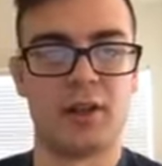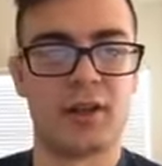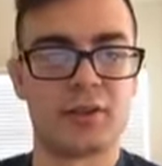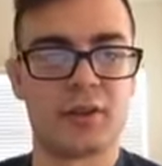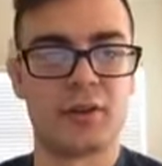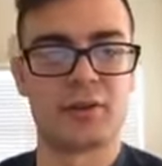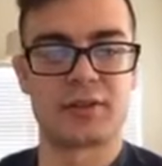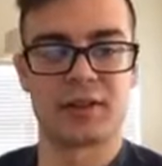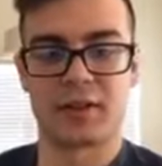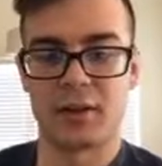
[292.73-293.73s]
So it's
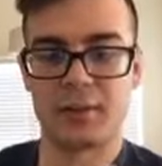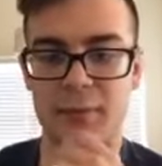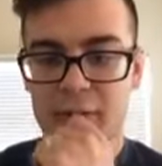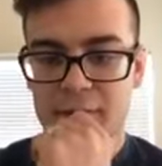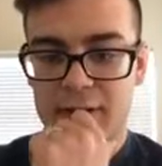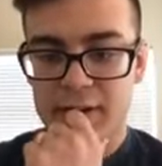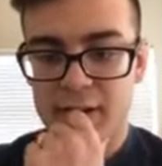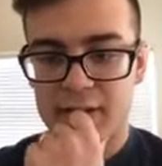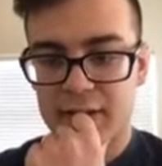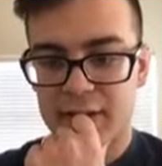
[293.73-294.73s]
going to come back with
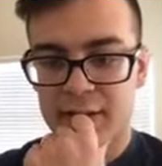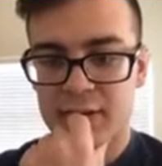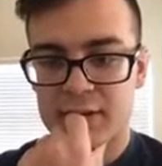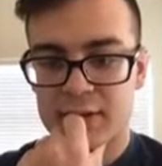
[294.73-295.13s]
nothing,